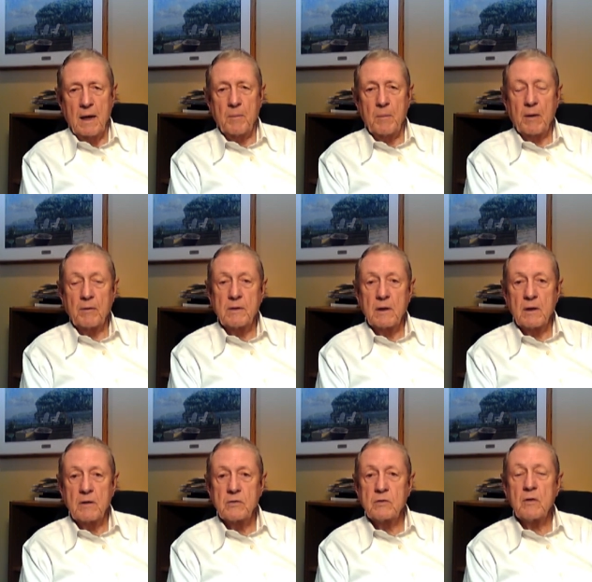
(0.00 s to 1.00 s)
about
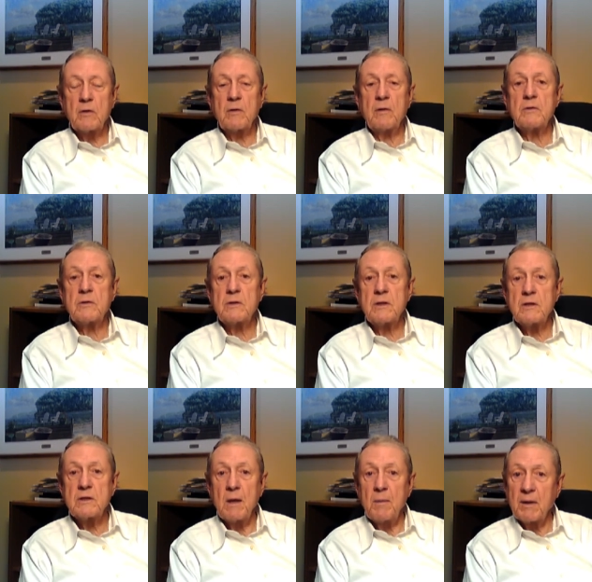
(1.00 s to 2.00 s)
certain
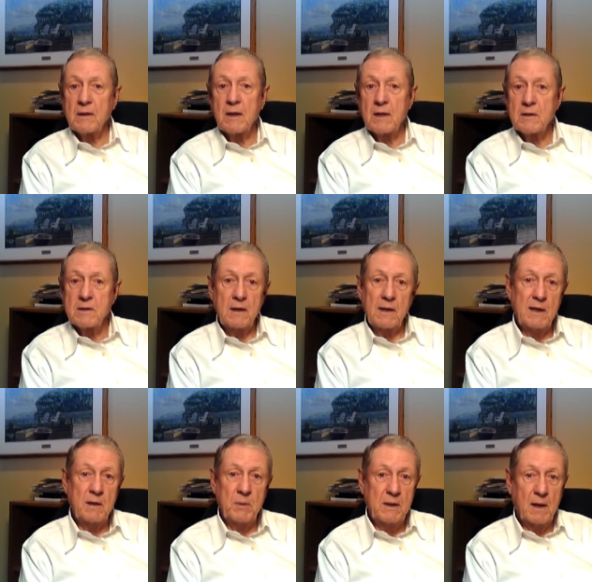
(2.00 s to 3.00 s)
systemic things that
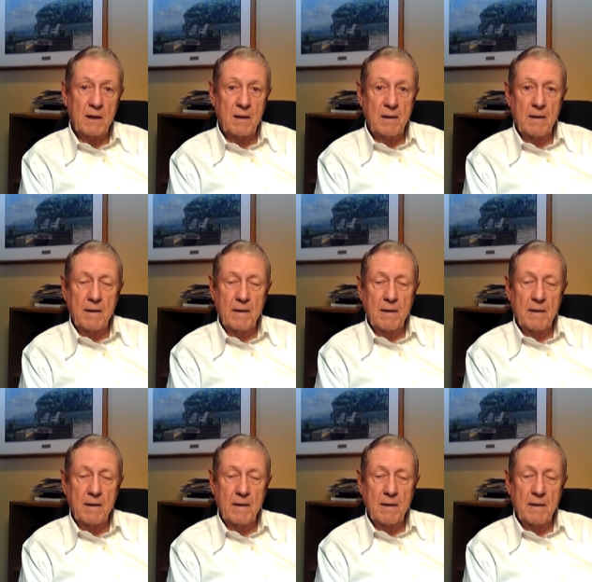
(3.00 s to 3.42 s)
need to be done.